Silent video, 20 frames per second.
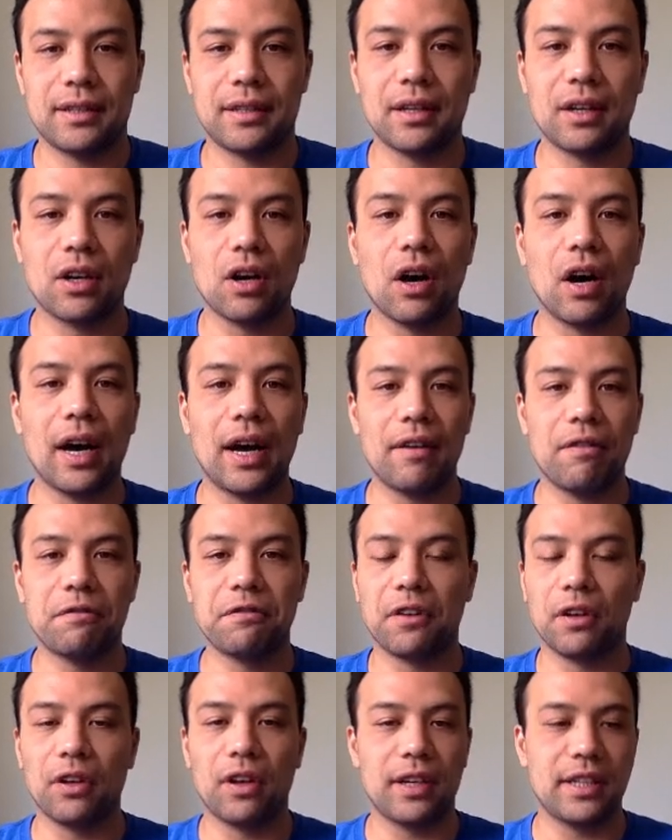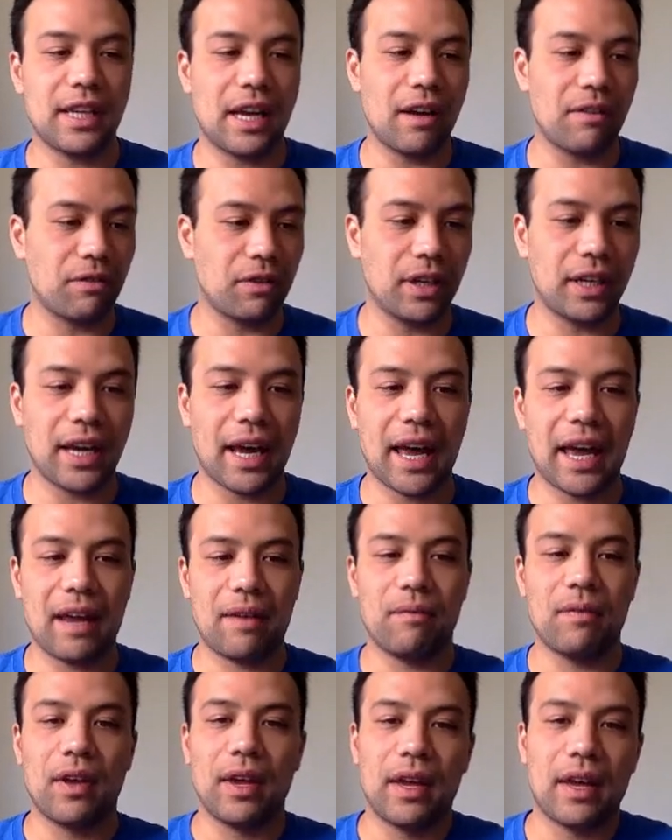The guy follows every
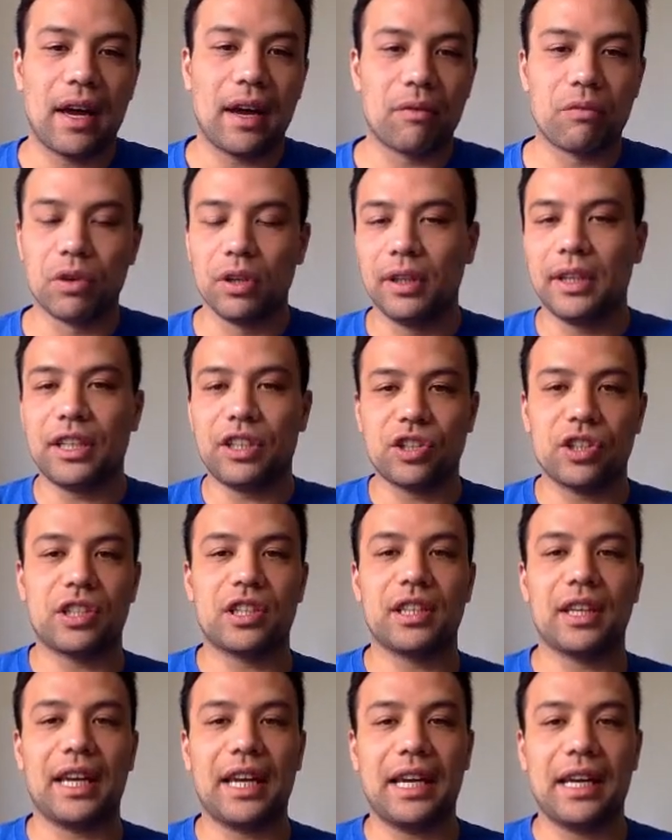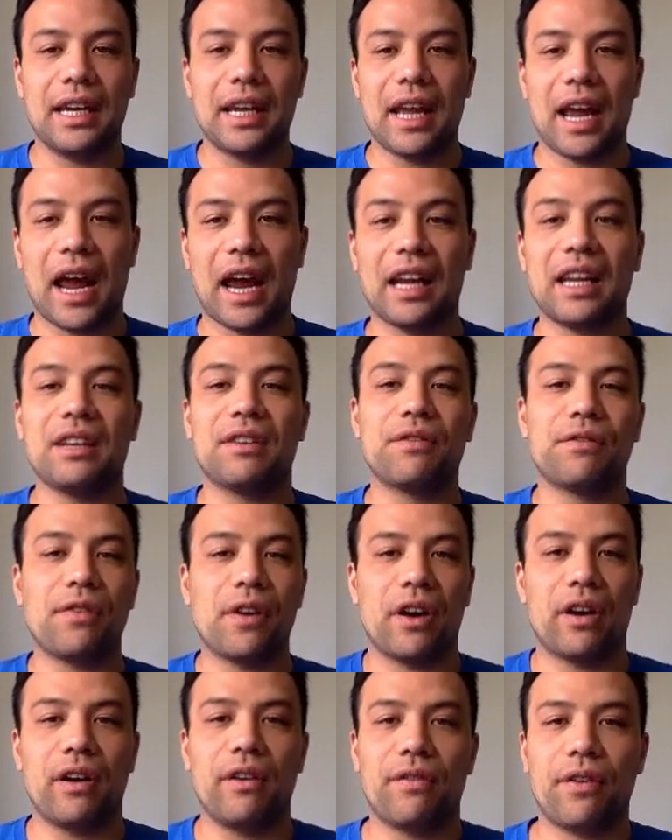game religiously, and he's
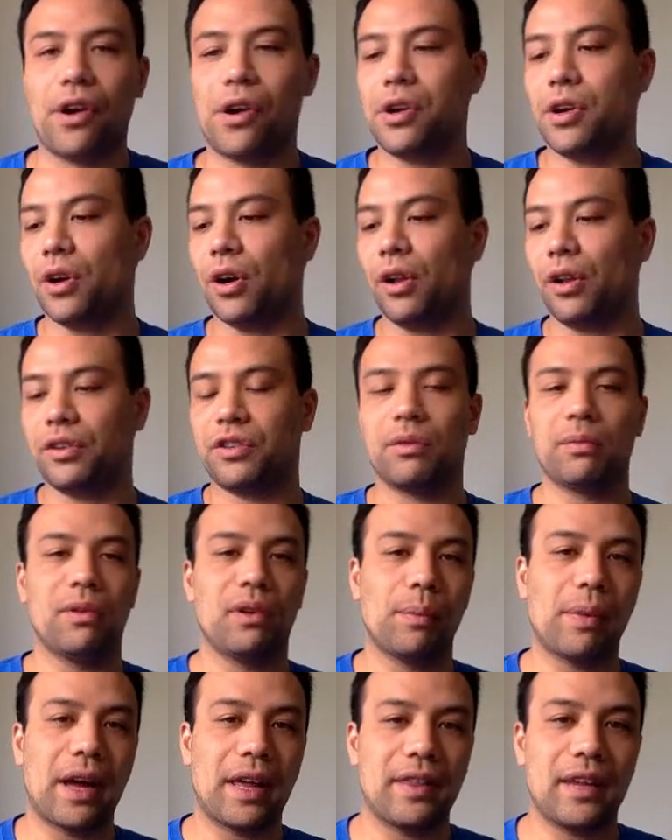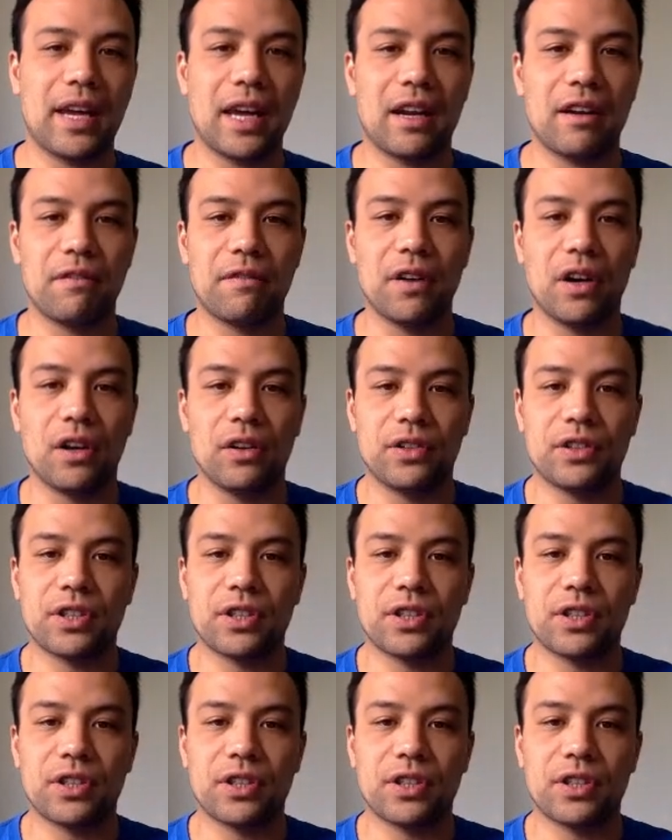very, very knowledgeable about the NFL.